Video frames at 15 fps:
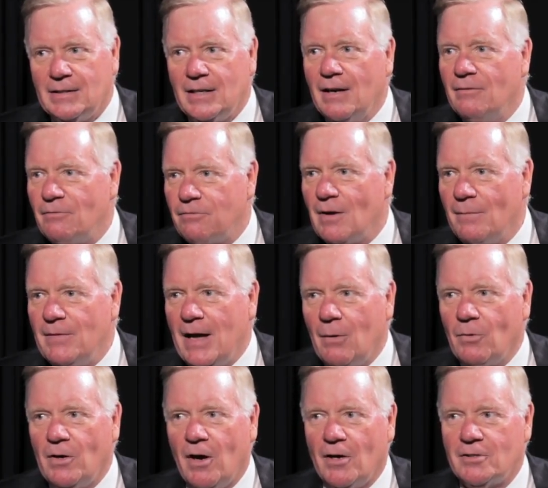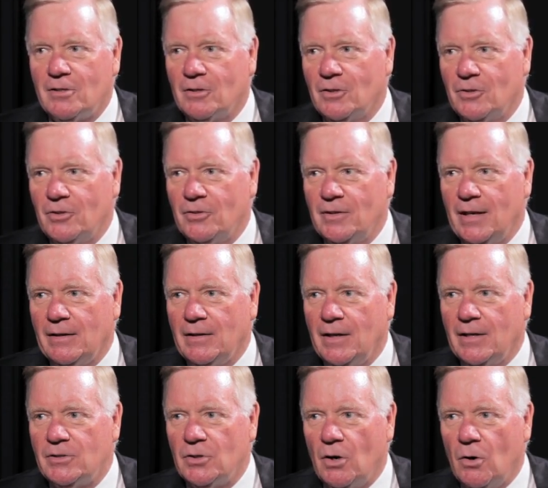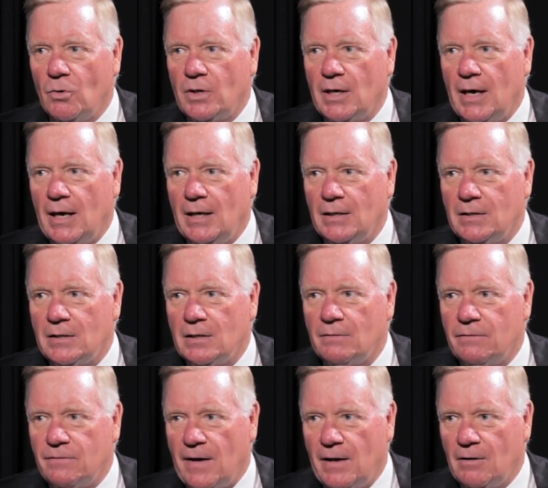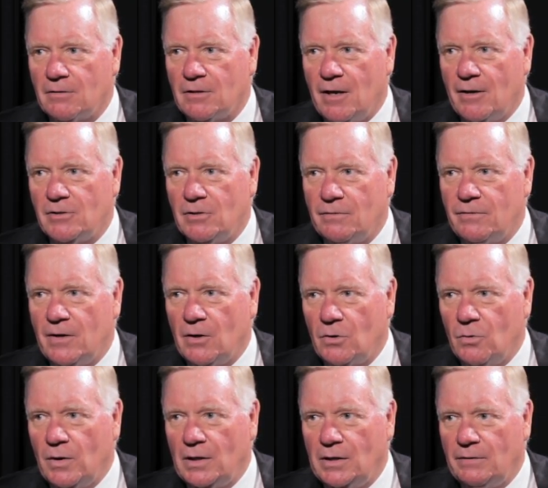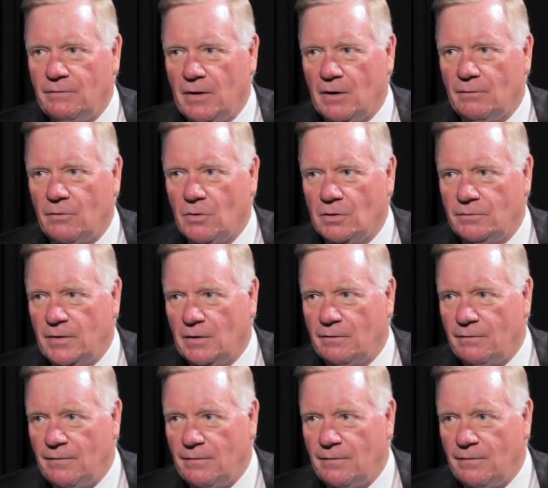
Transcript: And from that, we also learned that it's okay to fail as long as you fail quickly, fail forward, fail